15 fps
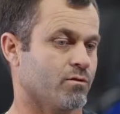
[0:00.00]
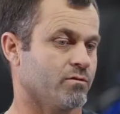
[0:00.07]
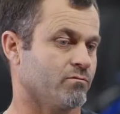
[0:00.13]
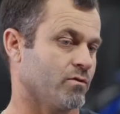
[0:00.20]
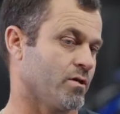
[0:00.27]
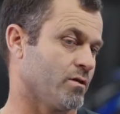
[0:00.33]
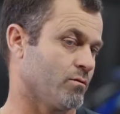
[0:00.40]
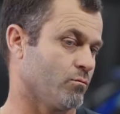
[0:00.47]
Really
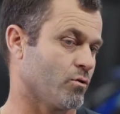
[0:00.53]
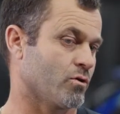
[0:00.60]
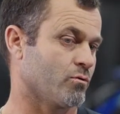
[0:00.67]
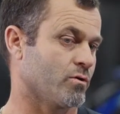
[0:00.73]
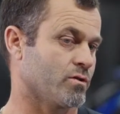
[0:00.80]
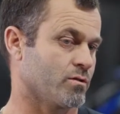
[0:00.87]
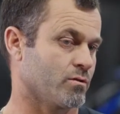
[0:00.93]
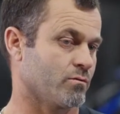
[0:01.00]
fun to
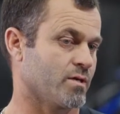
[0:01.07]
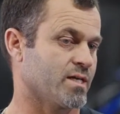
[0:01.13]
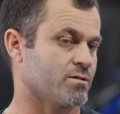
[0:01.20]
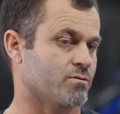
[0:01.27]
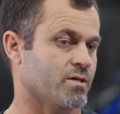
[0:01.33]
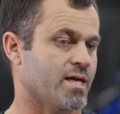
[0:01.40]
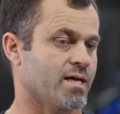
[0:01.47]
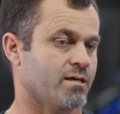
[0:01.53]
work with at the
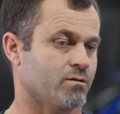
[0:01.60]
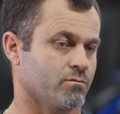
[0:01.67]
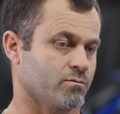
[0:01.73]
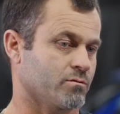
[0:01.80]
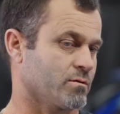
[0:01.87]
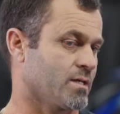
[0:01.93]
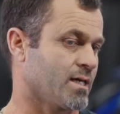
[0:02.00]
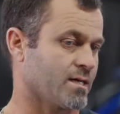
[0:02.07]
racetrack
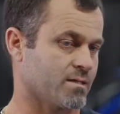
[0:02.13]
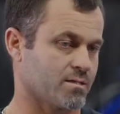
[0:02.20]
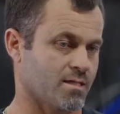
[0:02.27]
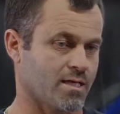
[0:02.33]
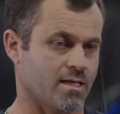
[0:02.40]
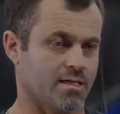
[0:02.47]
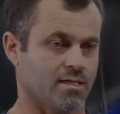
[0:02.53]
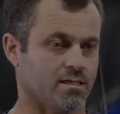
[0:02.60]
because, like I
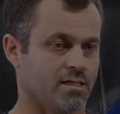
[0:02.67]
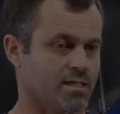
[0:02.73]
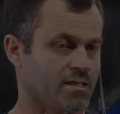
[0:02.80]
say, he,